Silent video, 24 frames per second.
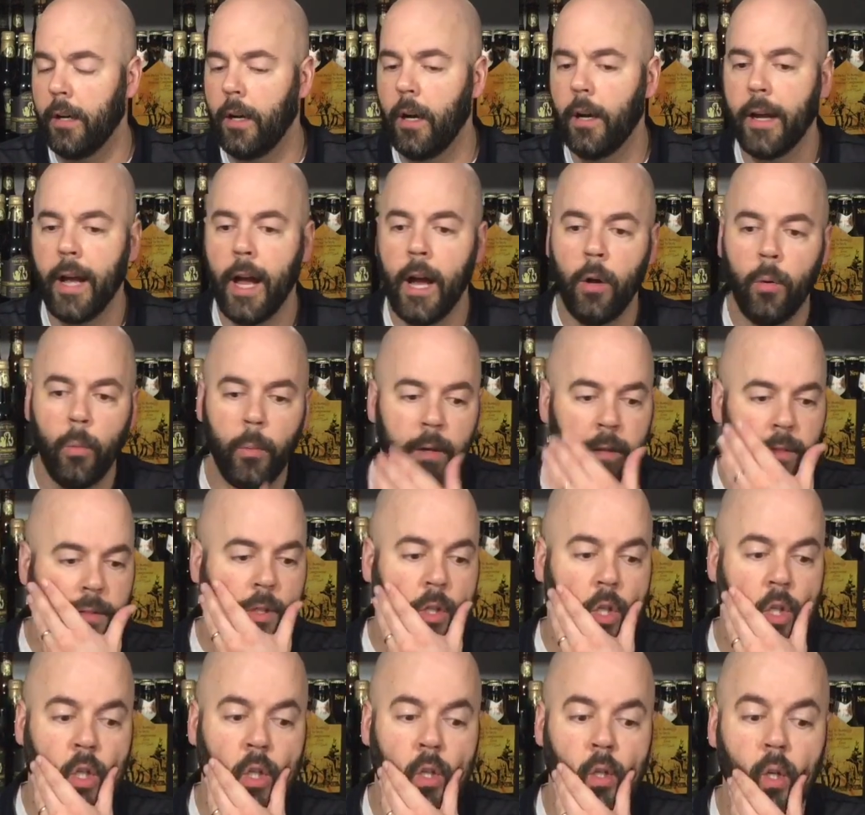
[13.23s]
hung out with
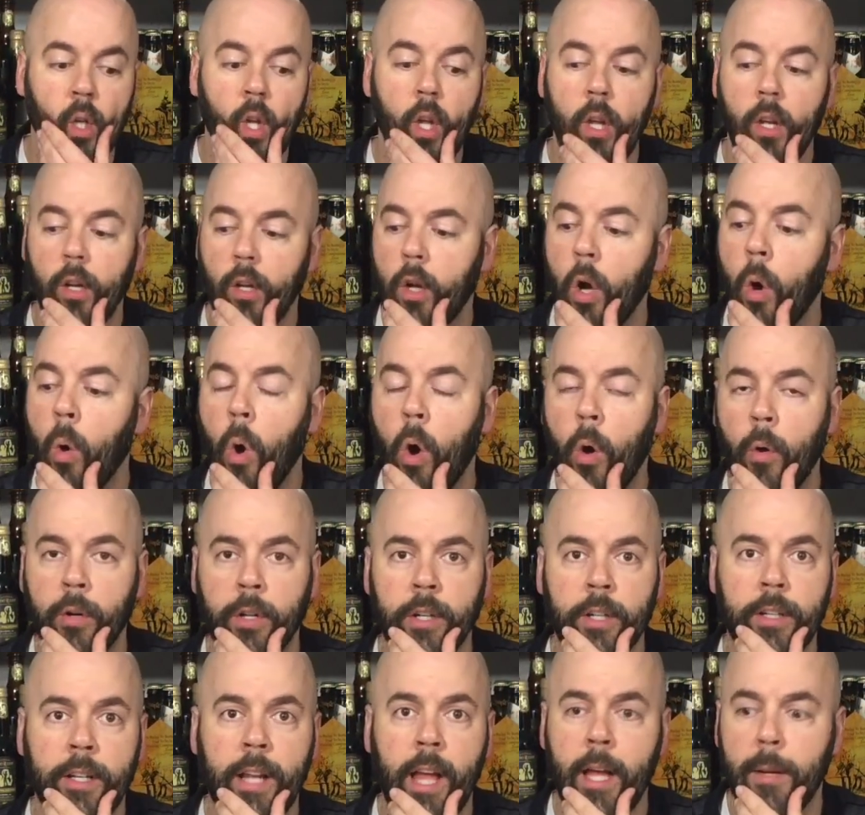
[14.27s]
Kurt,
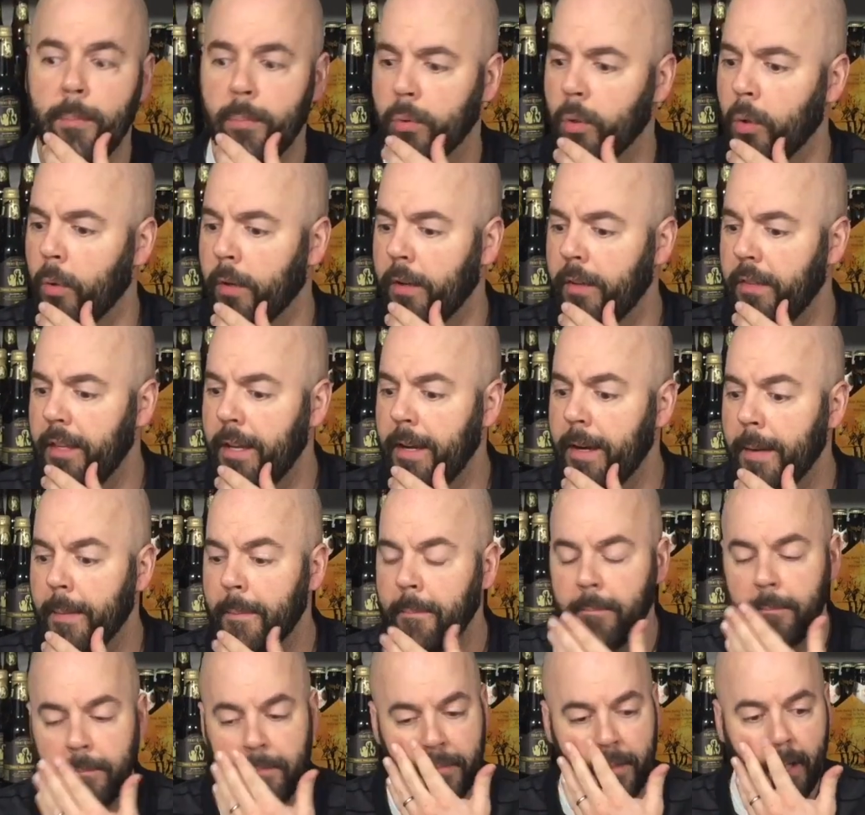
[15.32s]
co-owner and head brewer
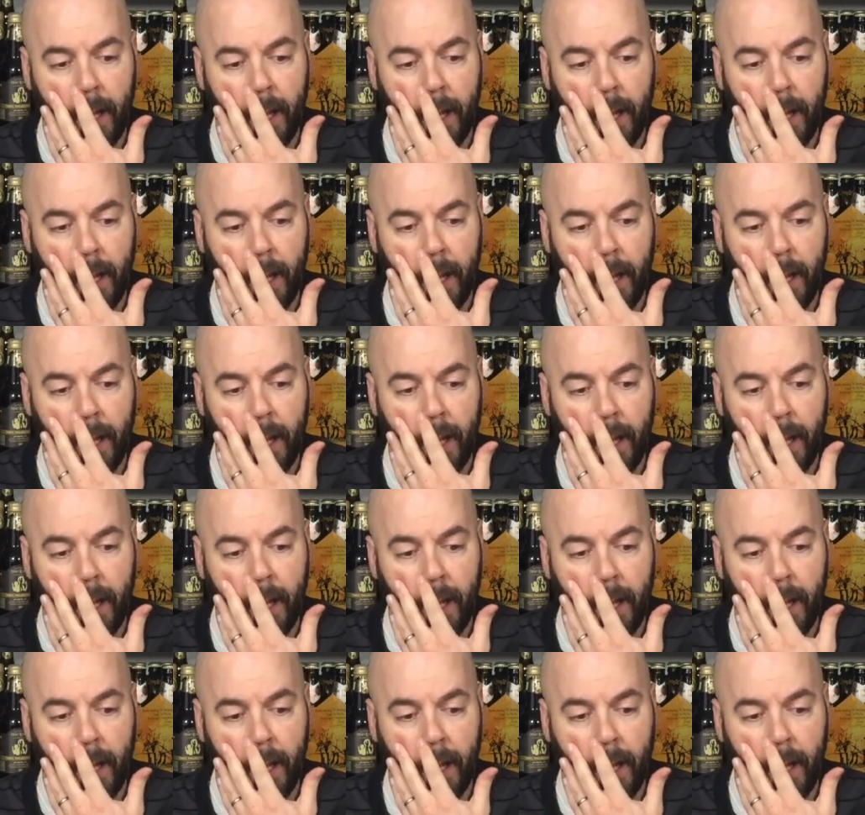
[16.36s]
there,